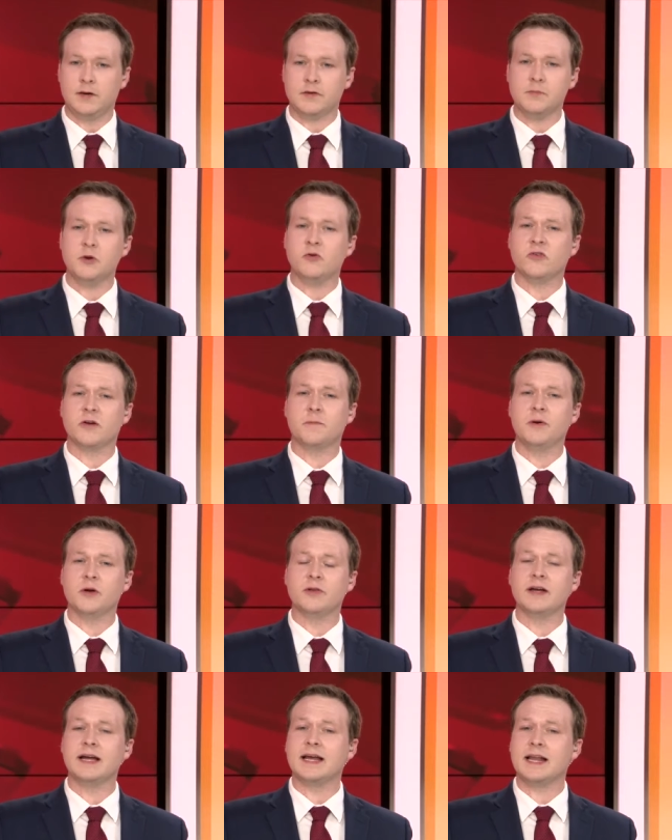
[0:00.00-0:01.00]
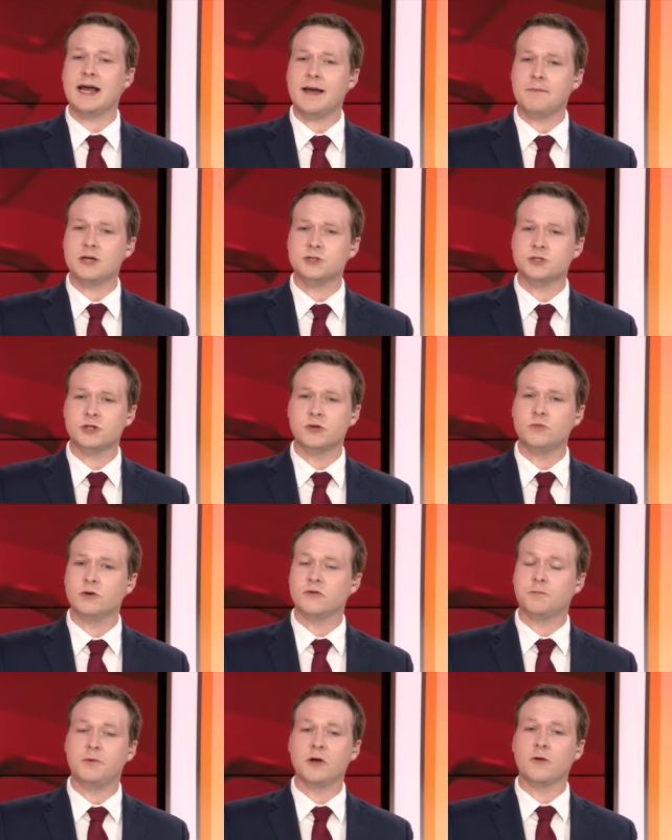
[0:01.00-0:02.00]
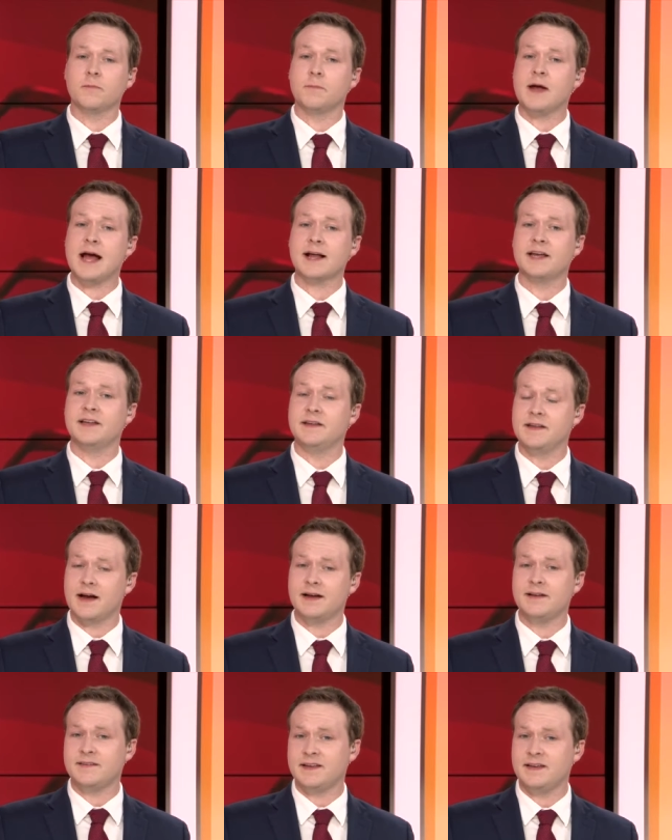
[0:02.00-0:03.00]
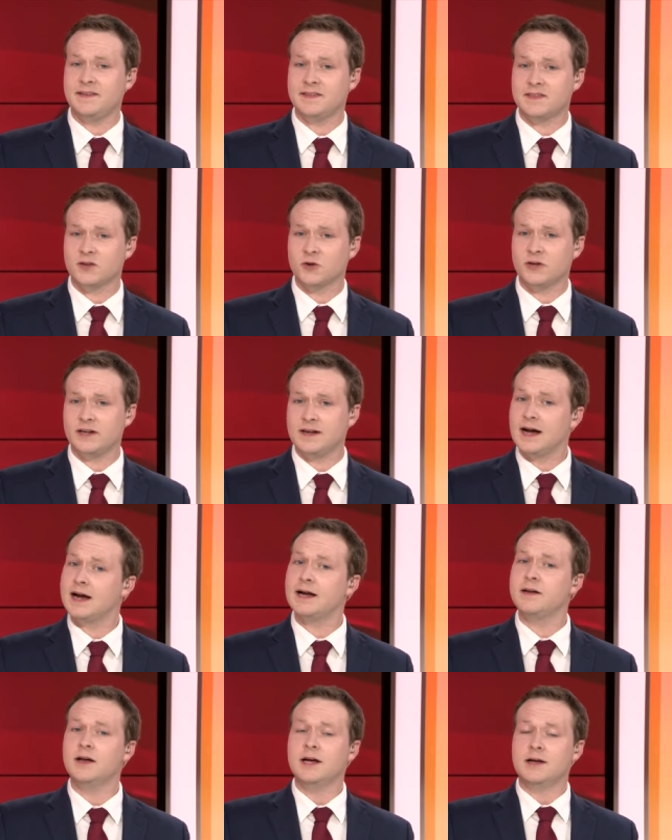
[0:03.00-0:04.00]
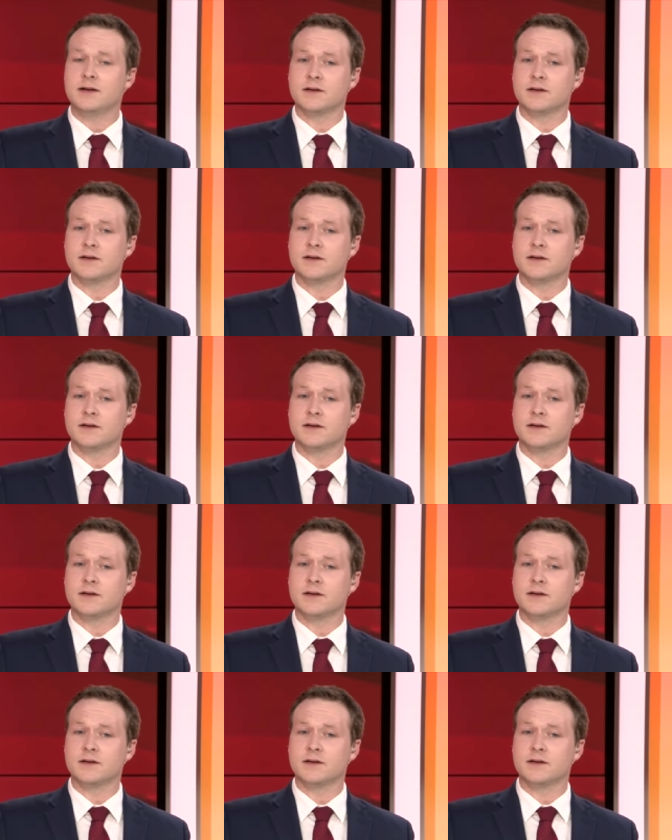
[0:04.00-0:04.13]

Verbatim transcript: The music building at MSU was built back in 1939.